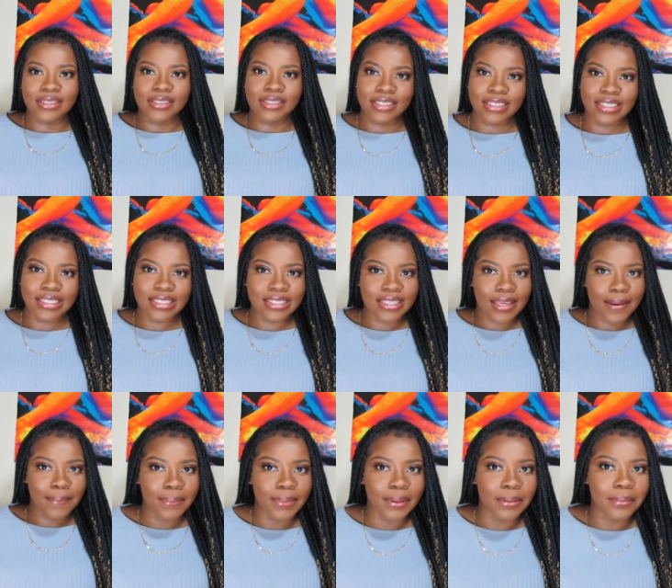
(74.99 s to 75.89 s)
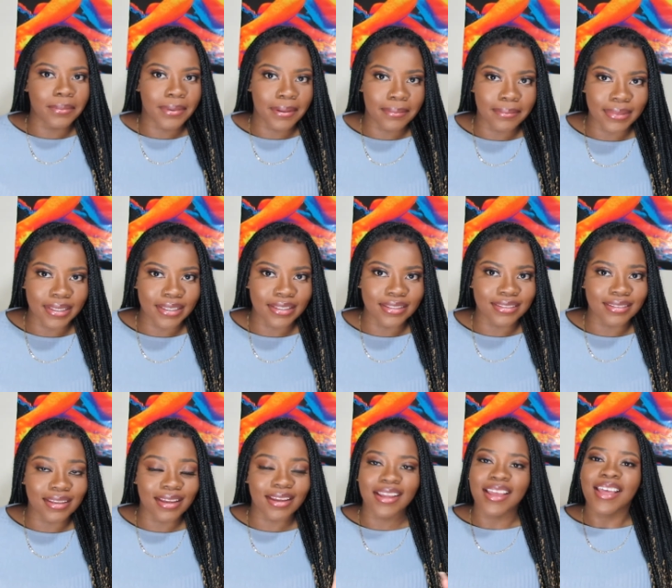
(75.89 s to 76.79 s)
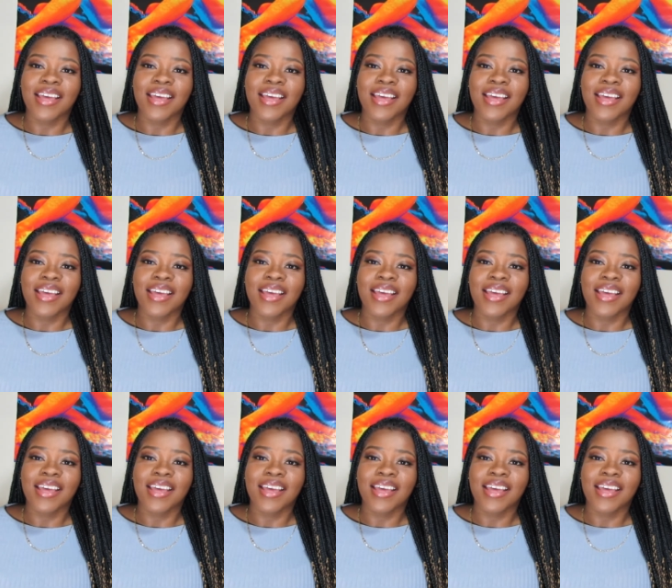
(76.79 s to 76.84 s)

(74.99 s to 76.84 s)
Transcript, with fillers: looking type of women that,